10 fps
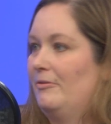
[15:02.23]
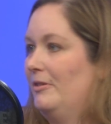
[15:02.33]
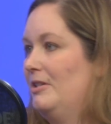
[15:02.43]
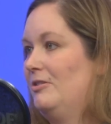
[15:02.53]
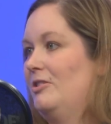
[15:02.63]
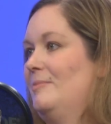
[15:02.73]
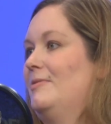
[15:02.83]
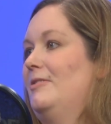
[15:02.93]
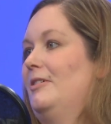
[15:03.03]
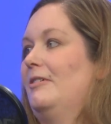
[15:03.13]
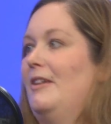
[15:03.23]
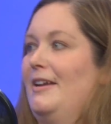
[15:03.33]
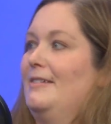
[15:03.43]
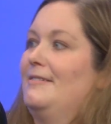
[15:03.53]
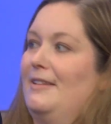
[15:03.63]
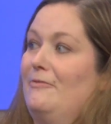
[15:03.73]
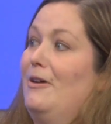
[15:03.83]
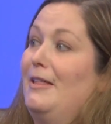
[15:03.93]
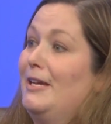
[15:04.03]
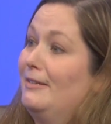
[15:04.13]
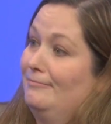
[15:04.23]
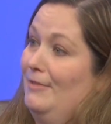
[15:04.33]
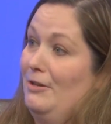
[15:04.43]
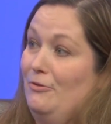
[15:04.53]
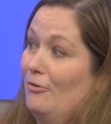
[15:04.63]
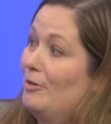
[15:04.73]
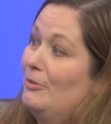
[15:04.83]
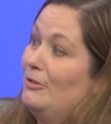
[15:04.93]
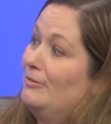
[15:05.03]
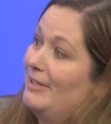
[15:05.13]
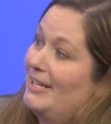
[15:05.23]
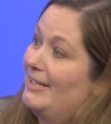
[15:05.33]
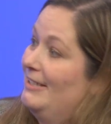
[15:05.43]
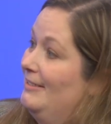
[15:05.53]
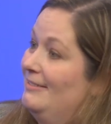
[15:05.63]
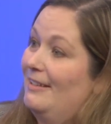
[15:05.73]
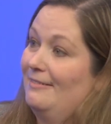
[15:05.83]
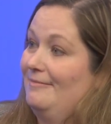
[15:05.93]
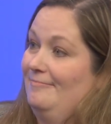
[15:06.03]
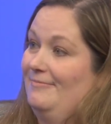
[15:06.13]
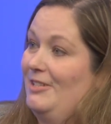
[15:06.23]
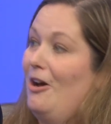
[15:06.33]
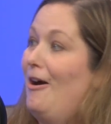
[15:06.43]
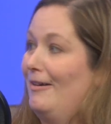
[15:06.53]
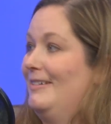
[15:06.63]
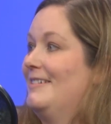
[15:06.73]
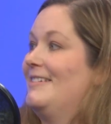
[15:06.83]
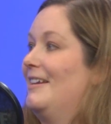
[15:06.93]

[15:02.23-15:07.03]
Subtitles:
relationships with their clients and they want like normal, like talk instead